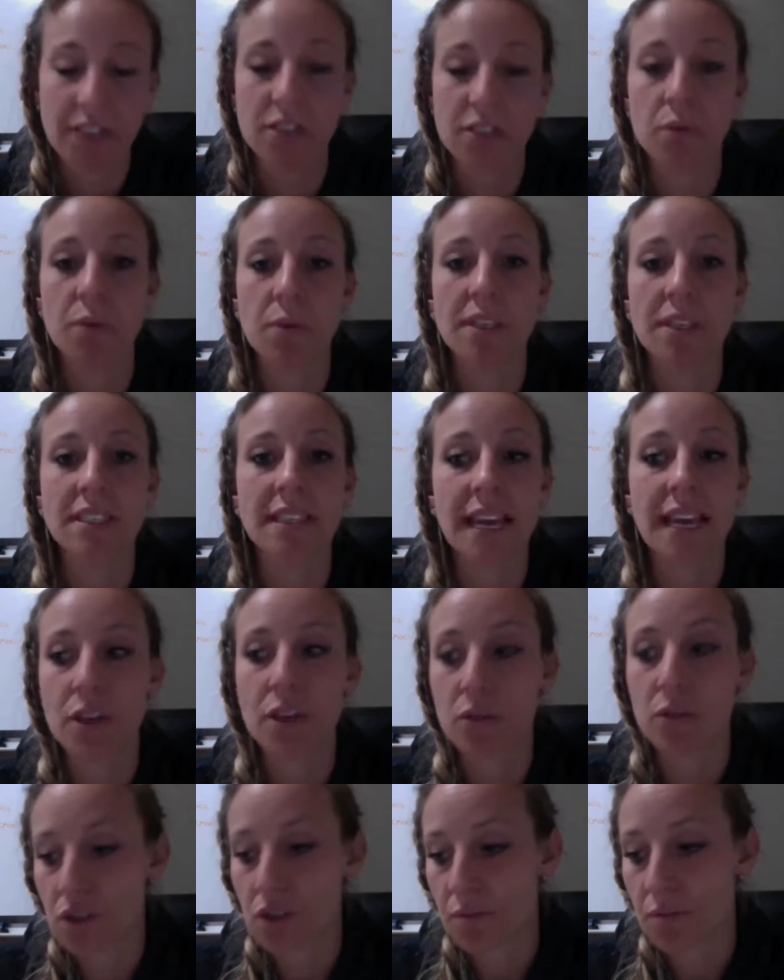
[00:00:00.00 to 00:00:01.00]
So we say you
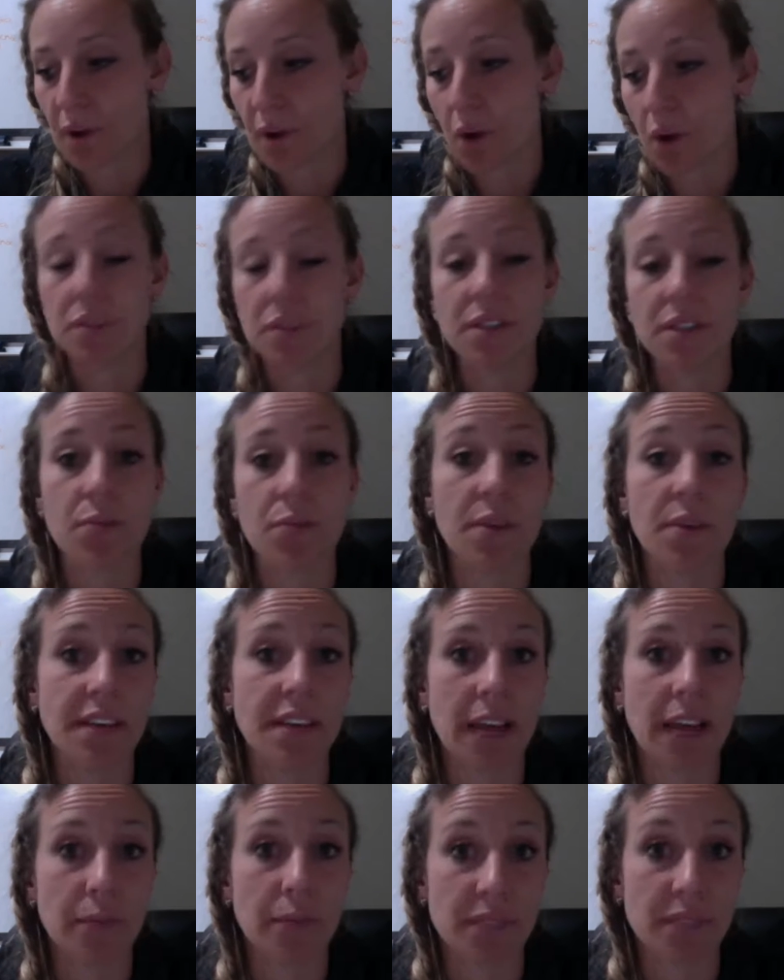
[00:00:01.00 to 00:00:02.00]
should post 3
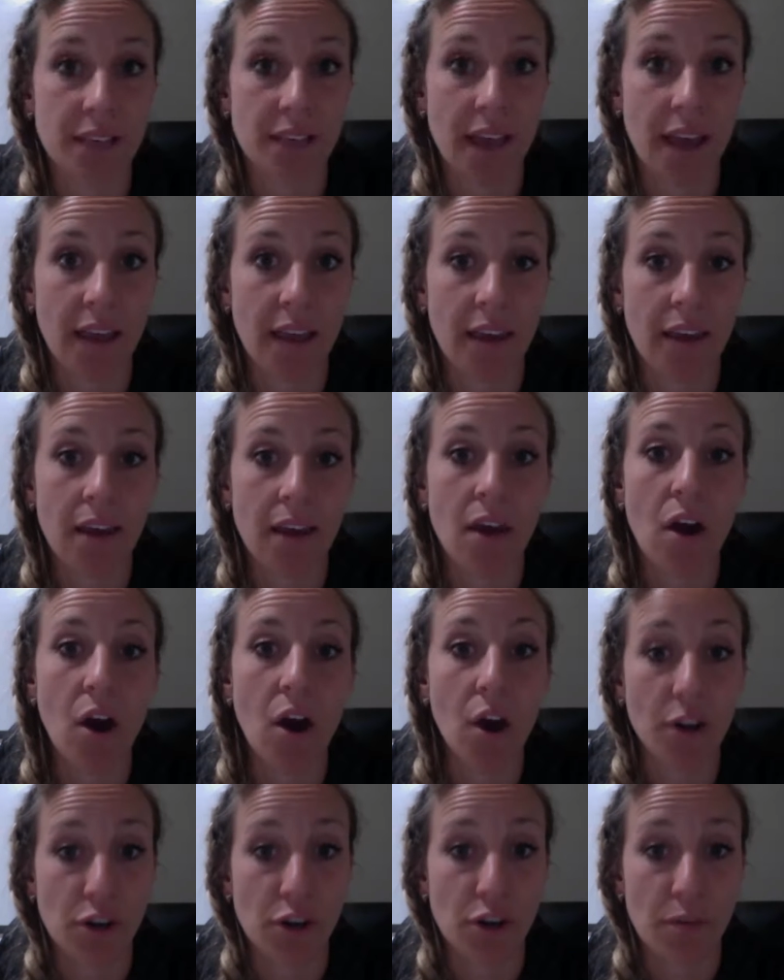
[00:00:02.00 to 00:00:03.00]
times a day
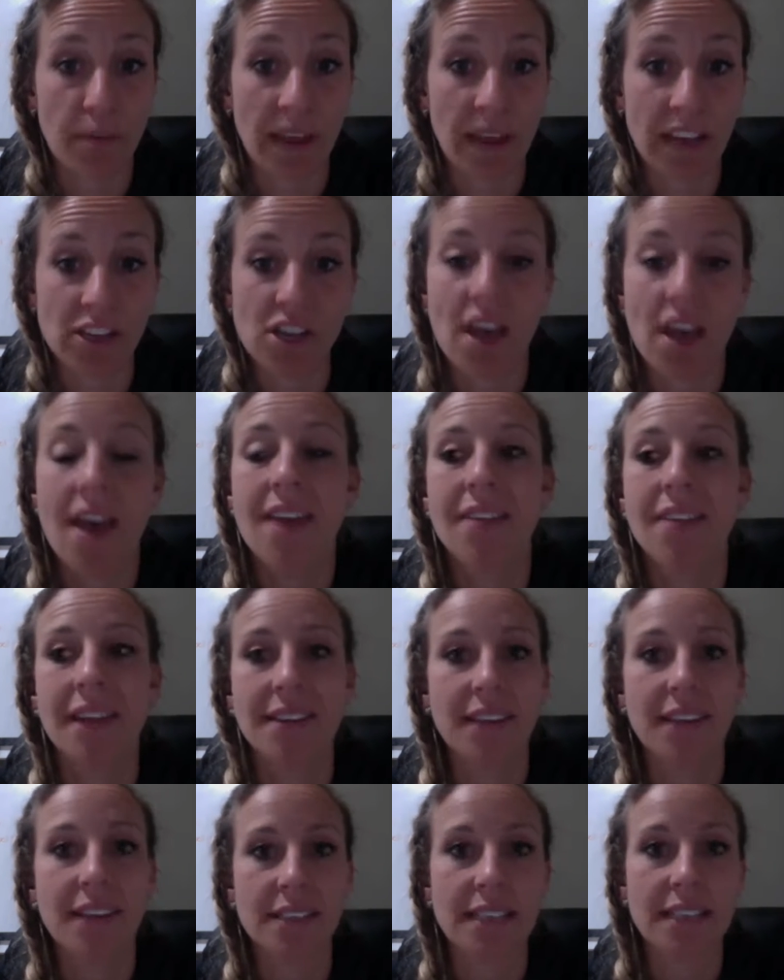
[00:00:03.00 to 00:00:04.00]
on your page. That
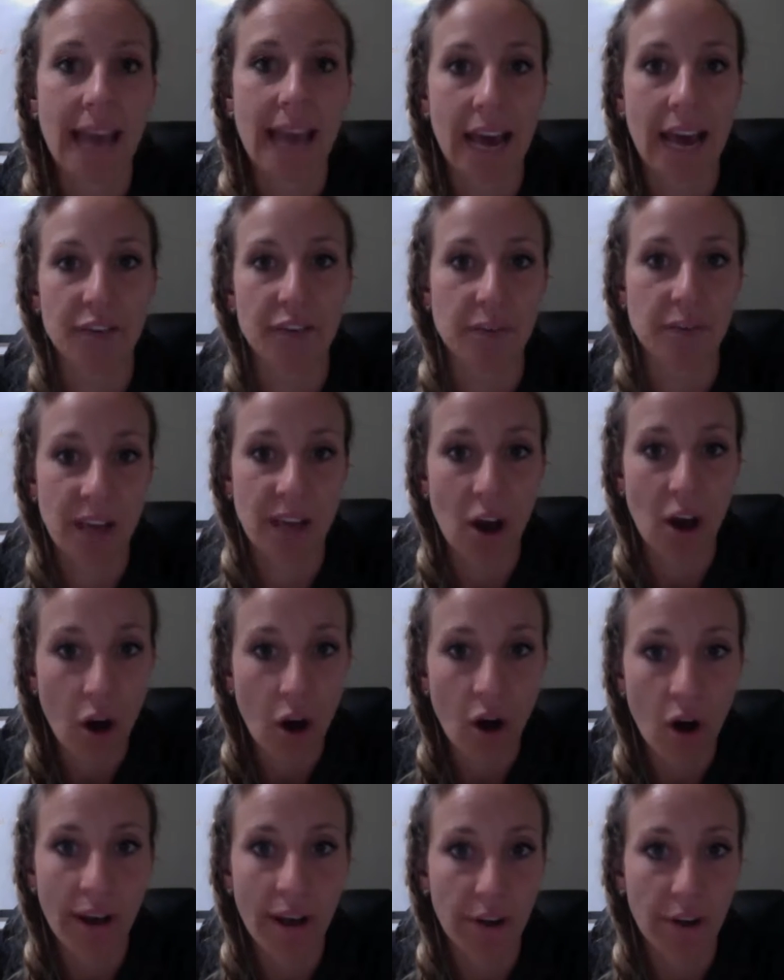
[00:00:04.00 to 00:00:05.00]
doesn't have to be
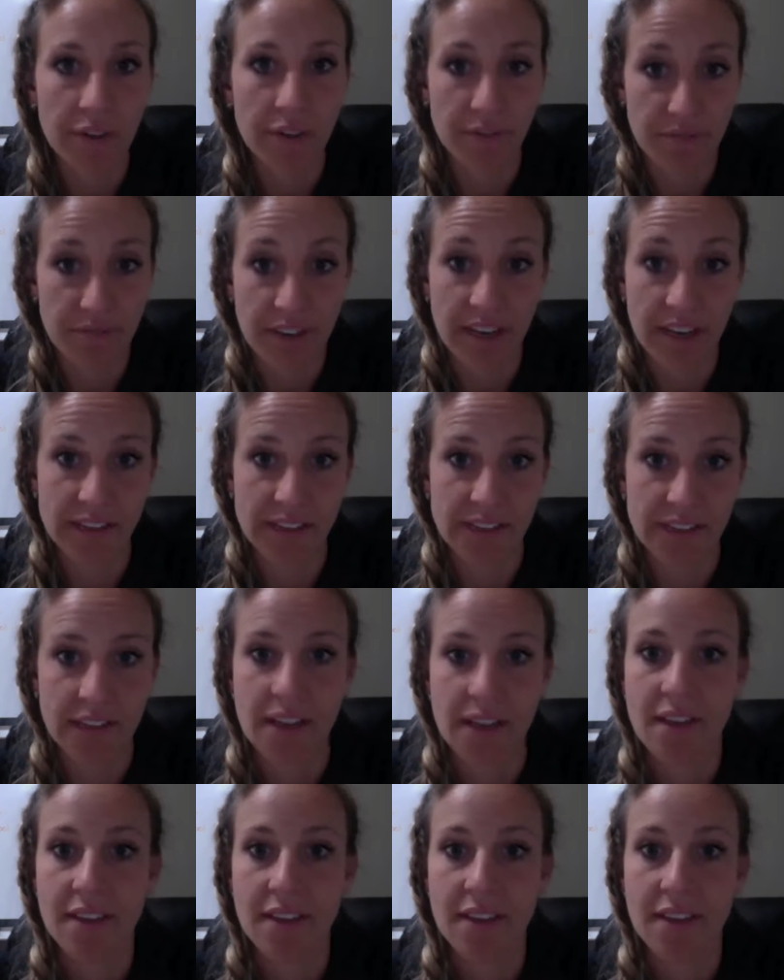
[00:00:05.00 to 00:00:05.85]
all health and fitness.